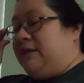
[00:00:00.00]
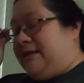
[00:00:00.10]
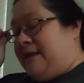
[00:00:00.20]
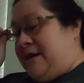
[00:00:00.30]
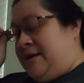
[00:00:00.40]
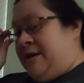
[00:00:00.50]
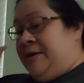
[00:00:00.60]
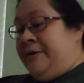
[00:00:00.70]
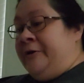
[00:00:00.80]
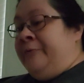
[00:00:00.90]
like that.
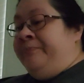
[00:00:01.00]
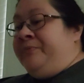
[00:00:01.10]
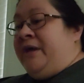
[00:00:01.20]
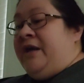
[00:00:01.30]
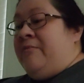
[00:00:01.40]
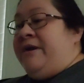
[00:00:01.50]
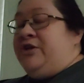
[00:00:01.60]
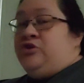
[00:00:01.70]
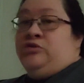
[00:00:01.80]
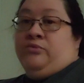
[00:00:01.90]
And I
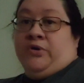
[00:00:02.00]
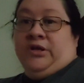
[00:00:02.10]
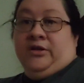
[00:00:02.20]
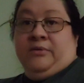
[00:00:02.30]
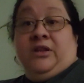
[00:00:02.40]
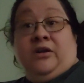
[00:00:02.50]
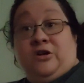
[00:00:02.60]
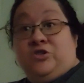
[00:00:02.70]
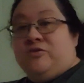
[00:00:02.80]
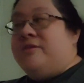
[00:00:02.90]
made 2 more a little bit
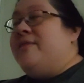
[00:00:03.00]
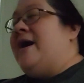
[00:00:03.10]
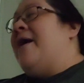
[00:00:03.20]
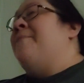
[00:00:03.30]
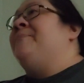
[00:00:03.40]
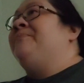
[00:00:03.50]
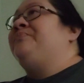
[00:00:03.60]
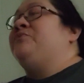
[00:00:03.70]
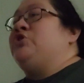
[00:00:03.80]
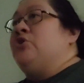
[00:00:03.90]
larger than that
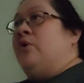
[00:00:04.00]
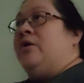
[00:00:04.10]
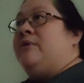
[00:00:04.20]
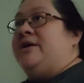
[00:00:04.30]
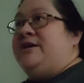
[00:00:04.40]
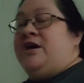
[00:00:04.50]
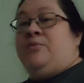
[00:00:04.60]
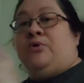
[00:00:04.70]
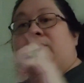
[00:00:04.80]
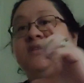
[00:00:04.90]
to go on my
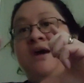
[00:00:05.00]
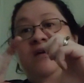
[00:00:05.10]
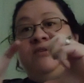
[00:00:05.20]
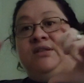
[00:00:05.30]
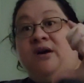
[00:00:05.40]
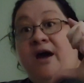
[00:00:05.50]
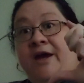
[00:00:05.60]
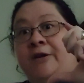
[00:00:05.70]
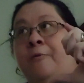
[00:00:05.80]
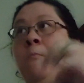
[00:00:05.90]
table, because I have a
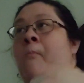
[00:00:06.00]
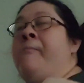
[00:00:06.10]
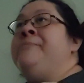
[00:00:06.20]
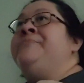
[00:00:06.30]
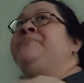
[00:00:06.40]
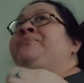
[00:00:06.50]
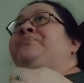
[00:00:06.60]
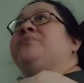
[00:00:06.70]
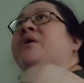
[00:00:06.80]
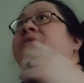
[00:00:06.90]
sign
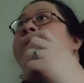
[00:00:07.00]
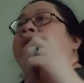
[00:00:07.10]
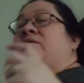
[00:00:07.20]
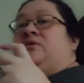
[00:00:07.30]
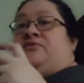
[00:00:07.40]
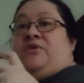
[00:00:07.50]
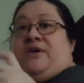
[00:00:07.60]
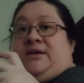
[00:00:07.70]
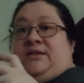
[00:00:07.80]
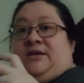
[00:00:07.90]
that I use for
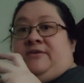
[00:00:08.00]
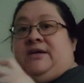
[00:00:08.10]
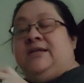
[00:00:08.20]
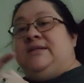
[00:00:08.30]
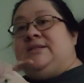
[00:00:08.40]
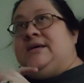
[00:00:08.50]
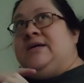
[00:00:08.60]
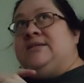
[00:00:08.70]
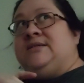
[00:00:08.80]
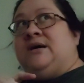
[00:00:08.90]
Thanksgiving, and it
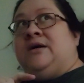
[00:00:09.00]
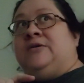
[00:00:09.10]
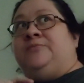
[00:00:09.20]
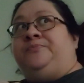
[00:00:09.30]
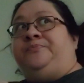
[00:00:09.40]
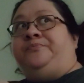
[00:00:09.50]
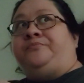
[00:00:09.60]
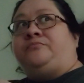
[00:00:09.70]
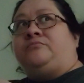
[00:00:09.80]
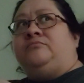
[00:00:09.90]
says,
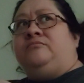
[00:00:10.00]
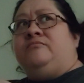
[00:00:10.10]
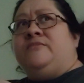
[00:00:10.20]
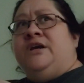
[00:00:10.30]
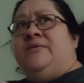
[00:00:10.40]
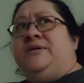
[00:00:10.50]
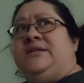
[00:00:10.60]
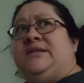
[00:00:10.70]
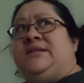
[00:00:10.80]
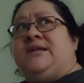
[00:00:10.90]
what
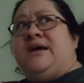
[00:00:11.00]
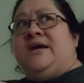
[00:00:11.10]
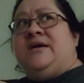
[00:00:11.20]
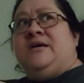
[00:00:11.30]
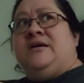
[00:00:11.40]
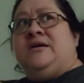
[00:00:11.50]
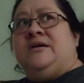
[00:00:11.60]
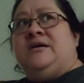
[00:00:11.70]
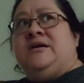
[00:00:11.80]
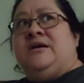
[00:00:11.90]
does it say?
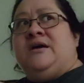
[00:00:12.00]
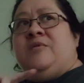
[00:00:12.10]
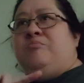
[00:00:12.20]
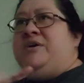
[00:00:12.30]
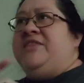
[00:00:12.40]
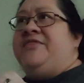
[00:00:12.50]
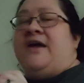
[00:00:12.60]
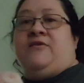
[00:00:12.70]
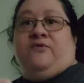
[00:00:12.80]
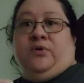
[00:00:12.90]
Be
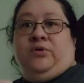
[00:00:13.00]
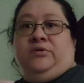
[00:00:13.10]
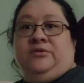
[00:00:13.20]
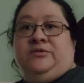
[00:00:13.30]
thankful.